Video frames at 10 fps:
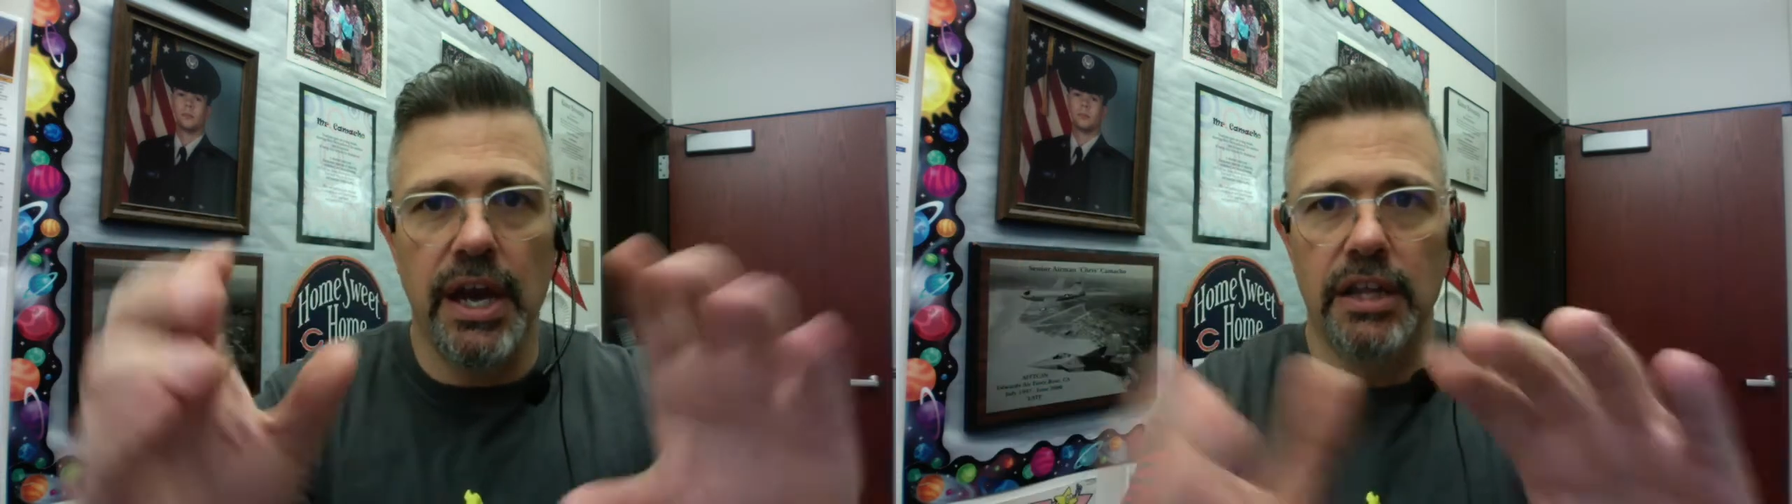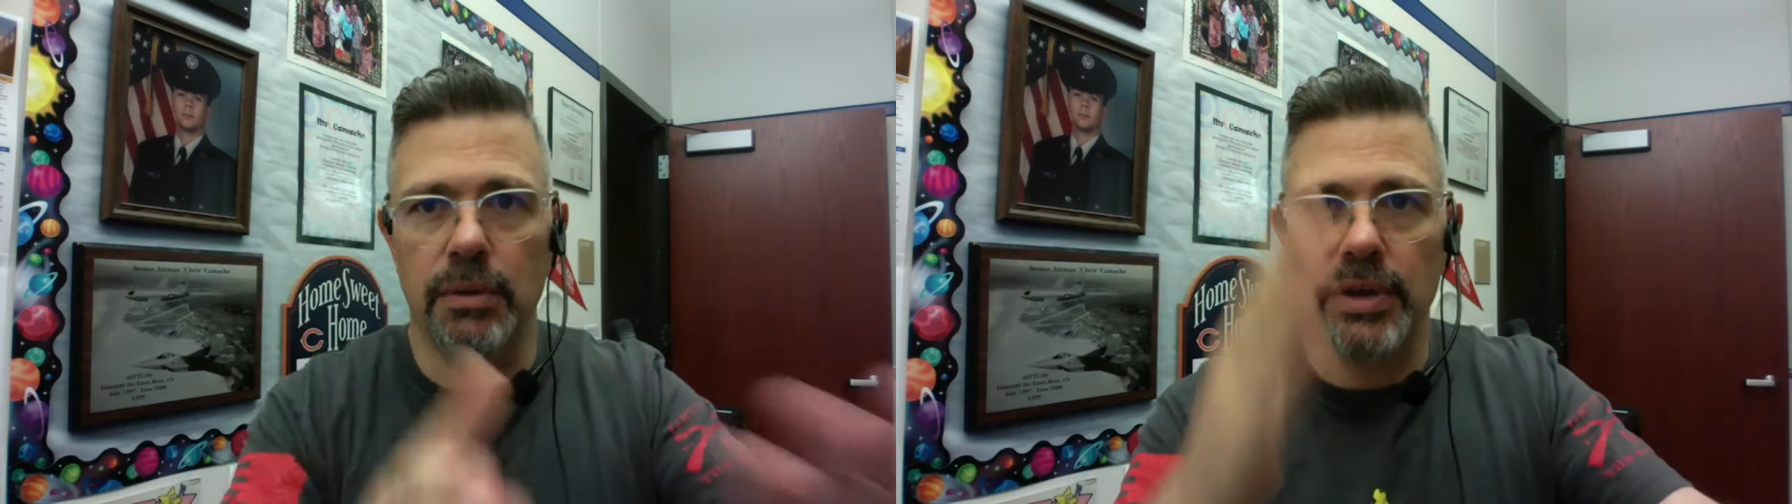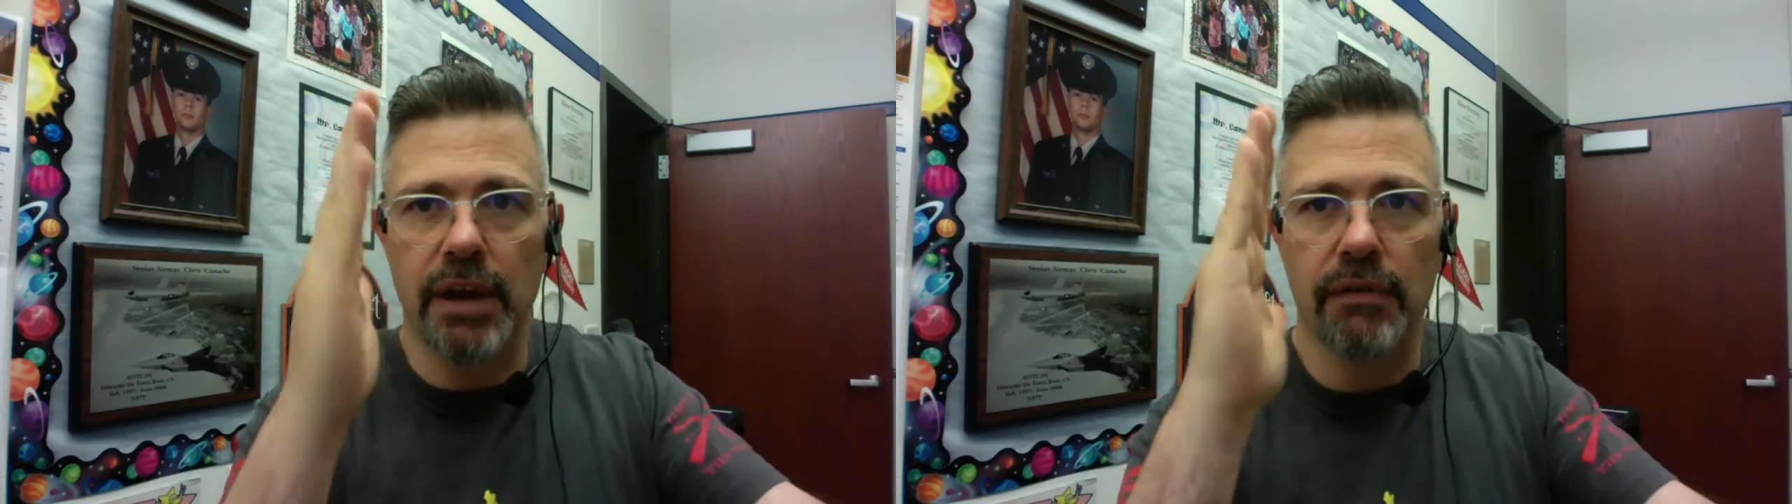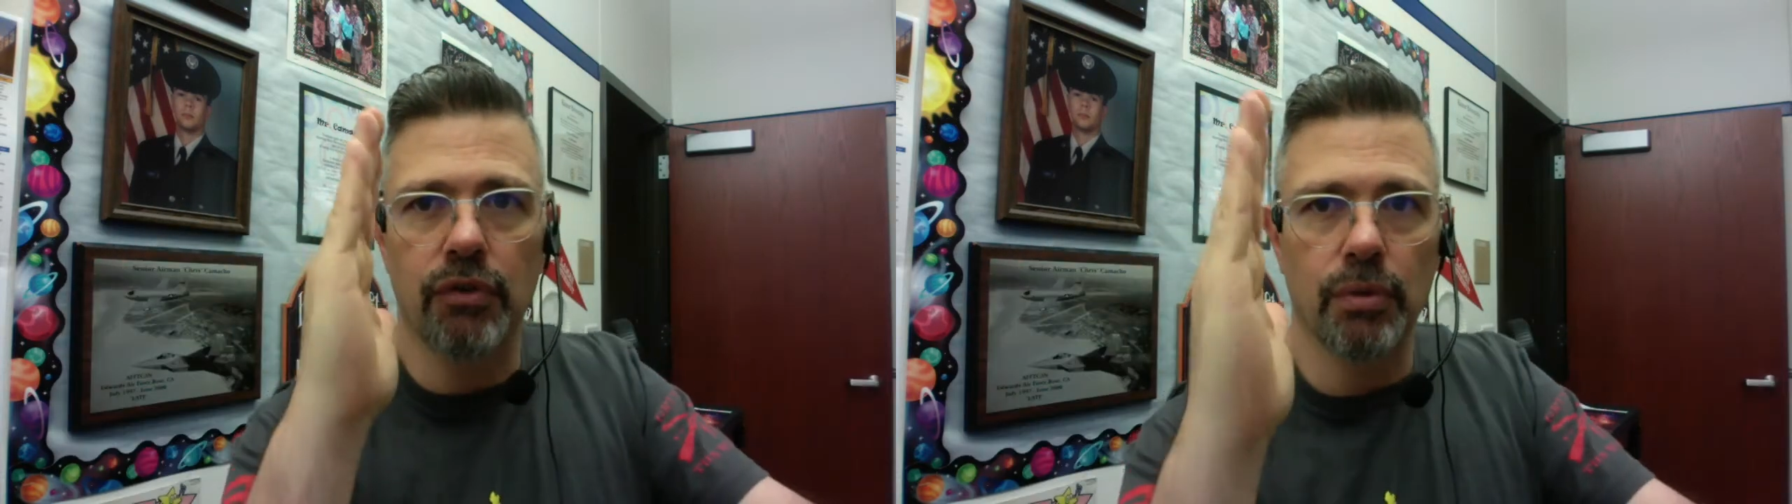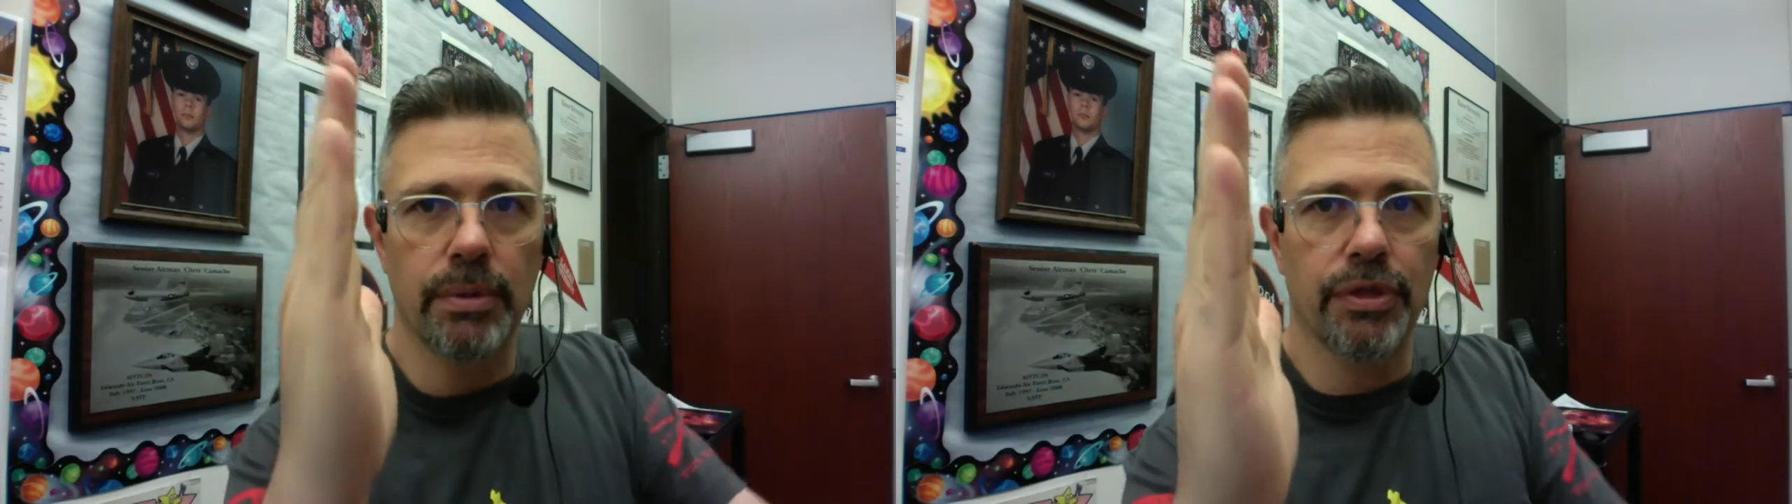And then we have
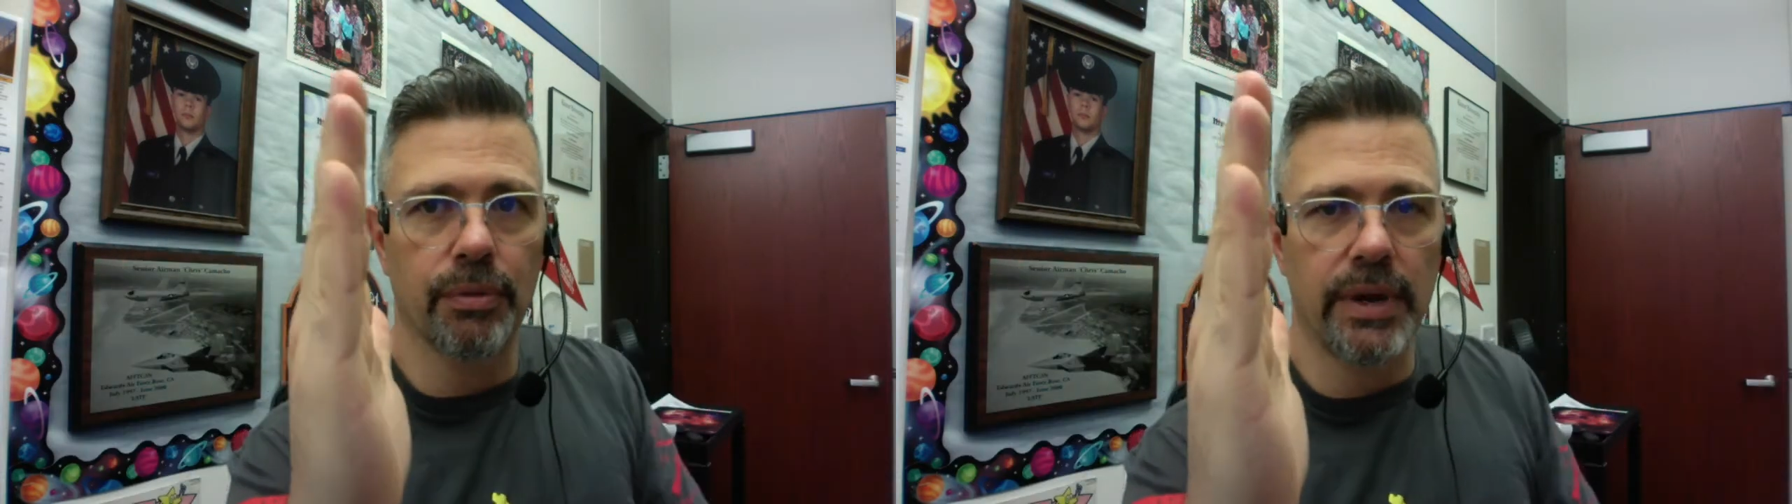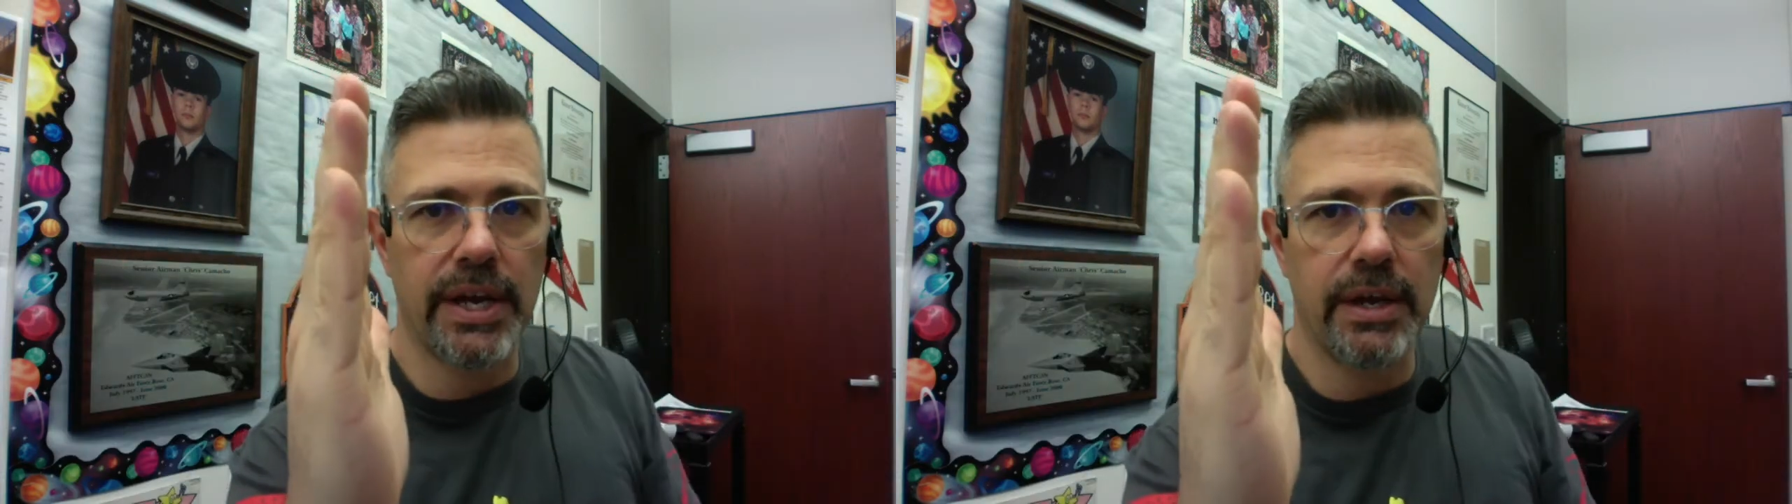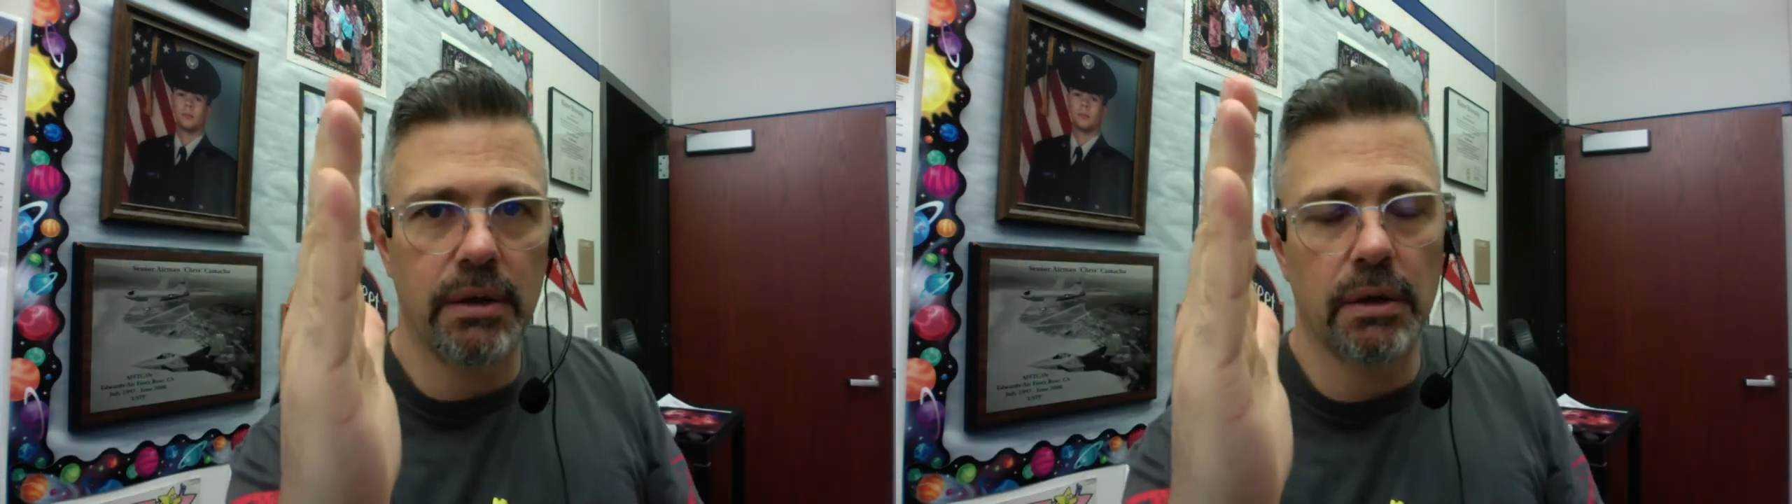group three,